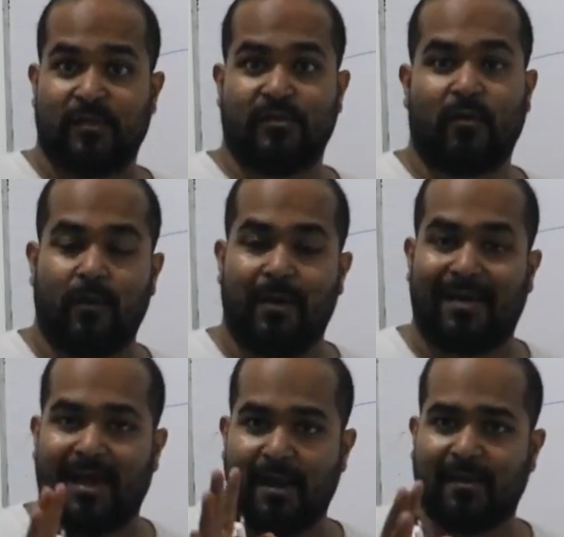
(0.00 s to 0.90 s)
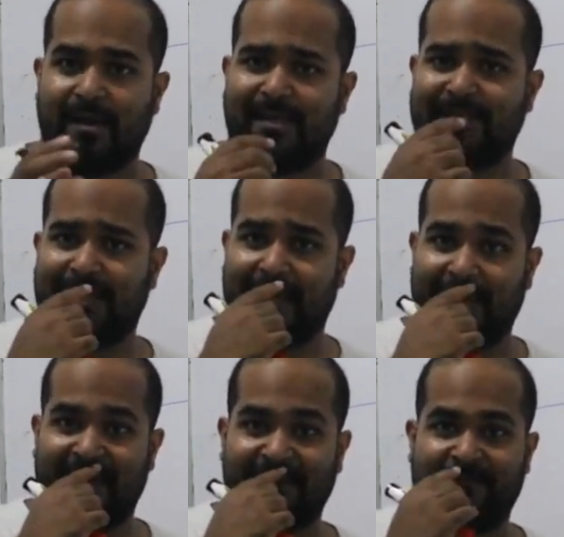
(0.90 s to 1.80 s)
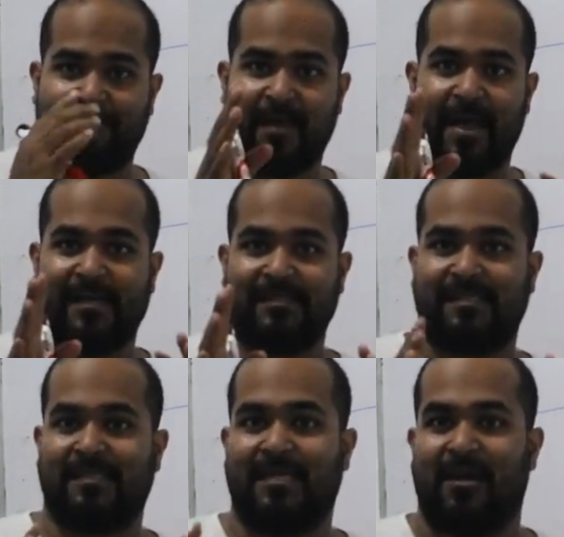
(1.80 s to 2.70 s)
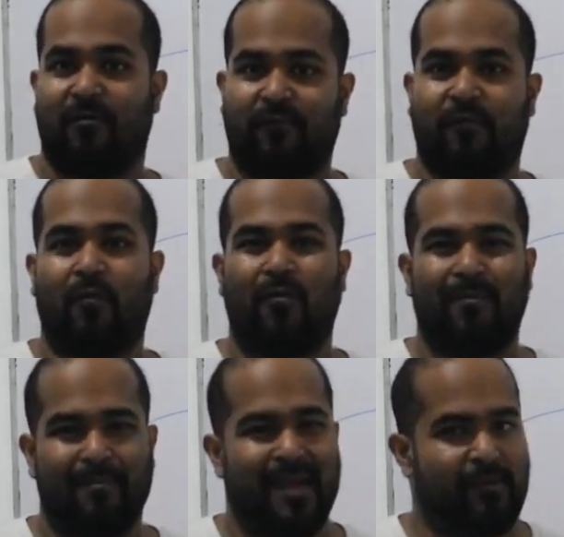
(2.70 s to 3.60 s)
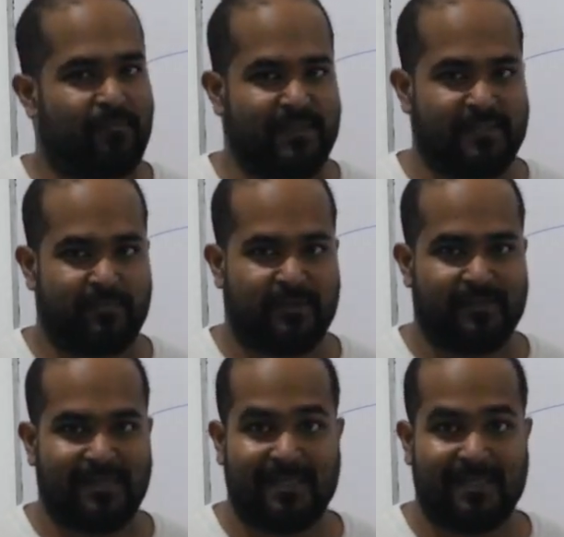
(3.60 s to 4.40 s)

So characterizing AF has four main principles.